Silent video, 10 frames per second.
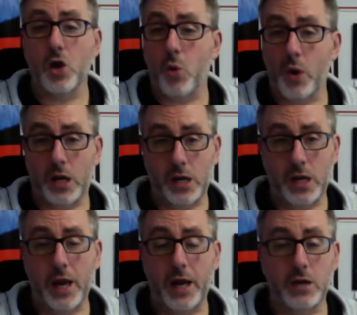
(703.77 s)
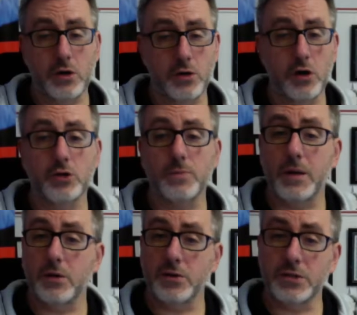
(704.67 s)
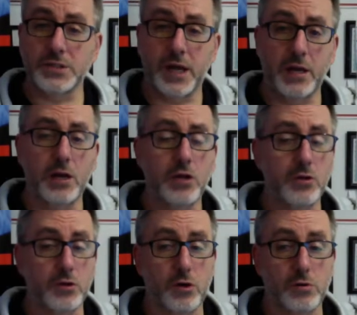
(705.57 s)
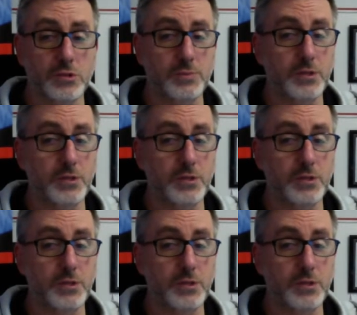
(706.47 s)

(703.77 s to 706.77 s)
quickly and learn to be able to understand your accounts,